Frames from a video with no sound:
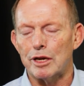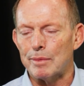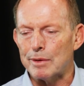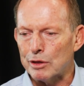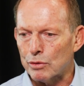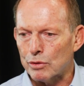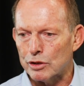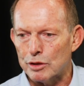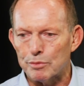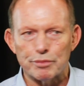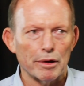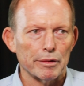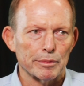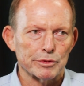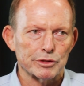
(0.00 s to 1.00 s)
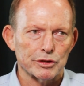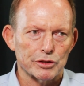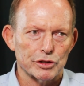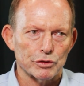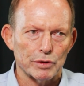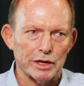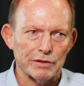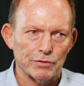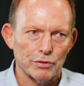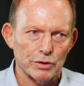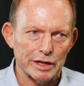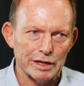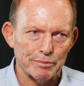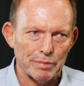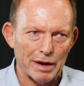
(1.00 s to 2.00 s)
I mean, look at the problems that the
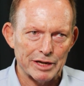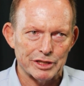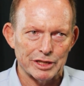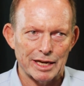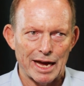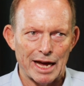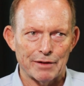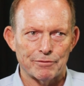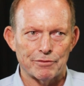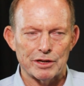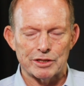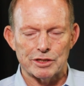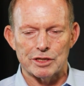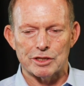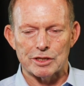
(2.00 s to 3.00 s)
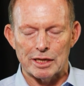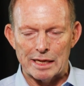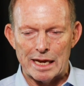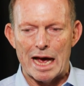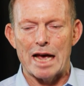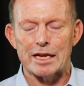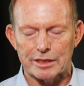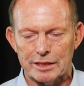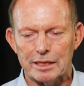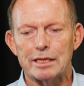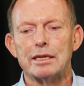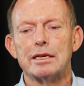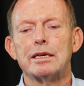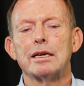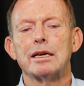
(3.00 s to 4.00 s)
2014 budget had, for instance, the last
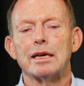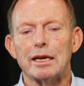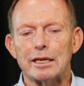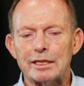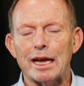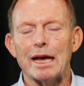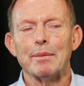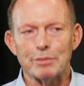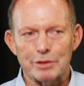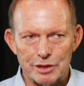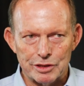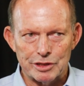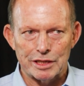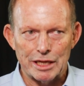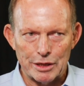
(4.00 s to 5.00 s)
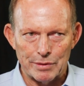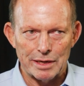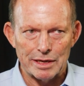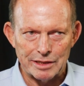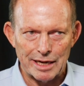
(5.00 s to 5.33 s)
attempt at serious